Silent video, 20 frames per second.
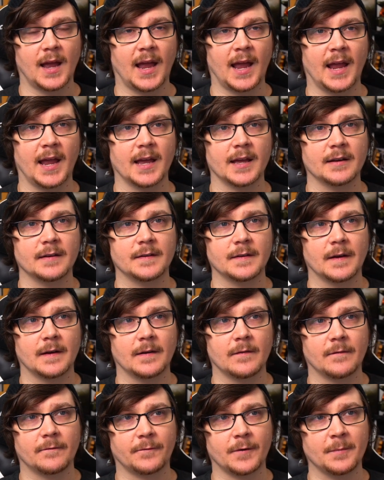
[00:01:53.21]
And
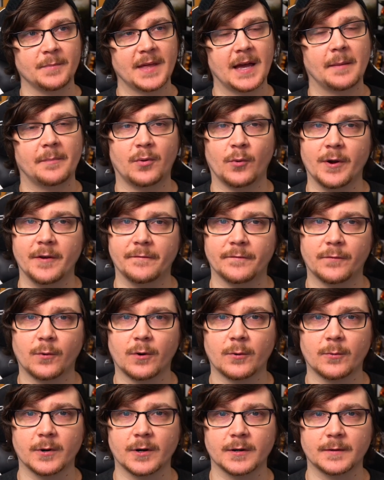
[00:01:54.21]
from that point
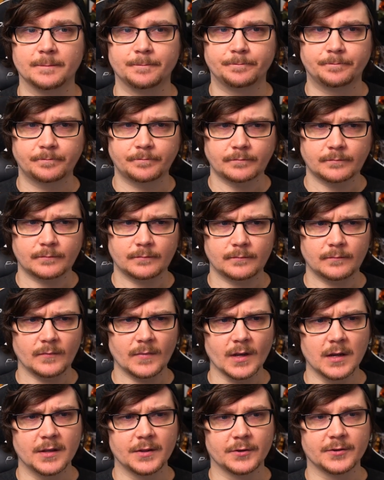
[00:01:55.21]
forward,
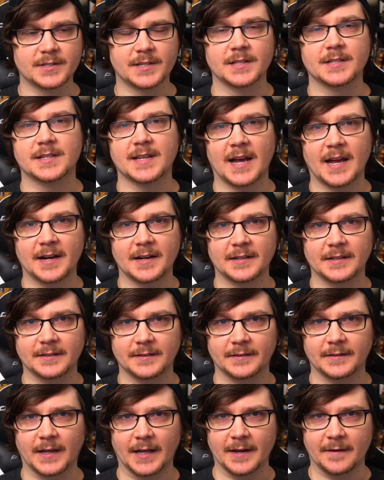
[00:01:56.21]
there's this kind of
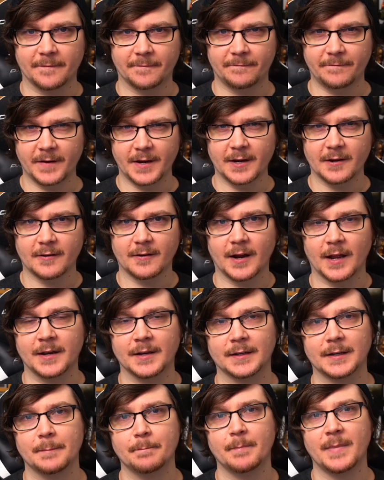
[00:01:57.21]
like fear
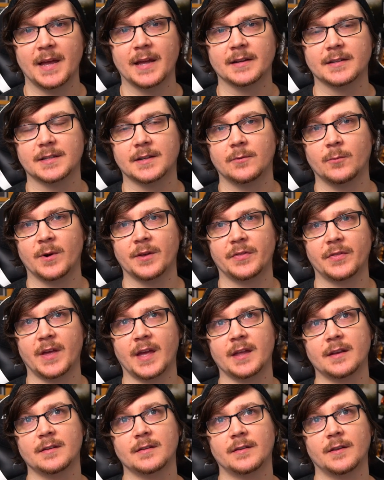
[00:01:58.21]
and lament
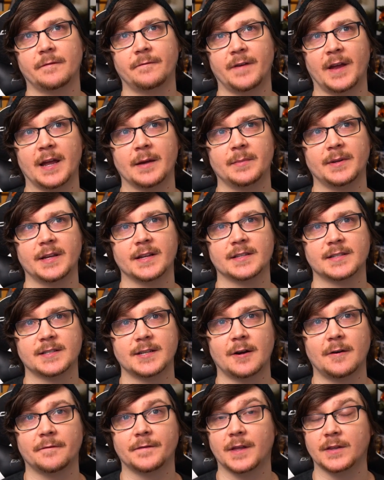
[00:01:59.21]
within the family
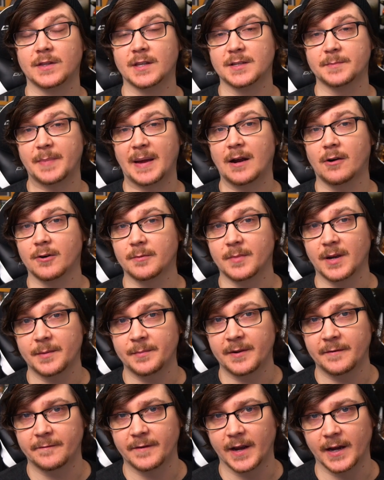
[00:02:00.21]
itself that this power might
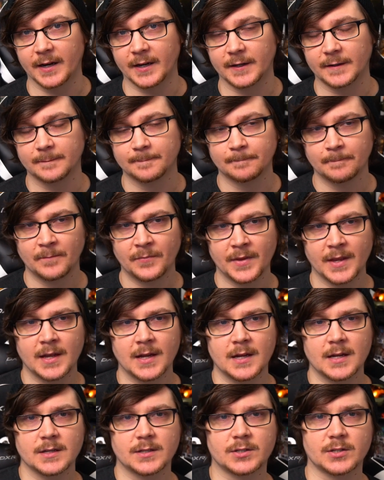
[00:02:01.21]
be fading.
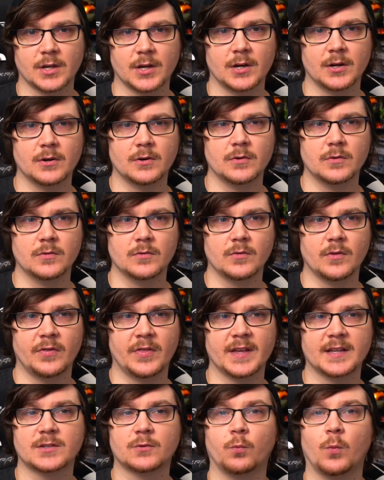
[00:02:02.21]
So
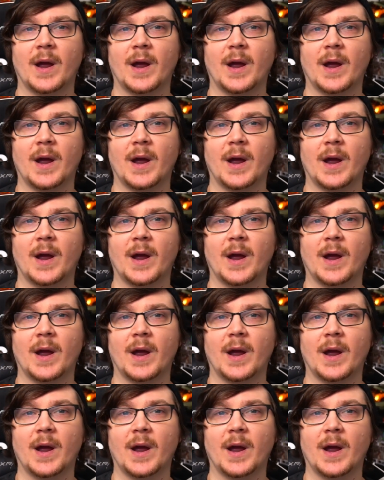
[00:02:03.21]
this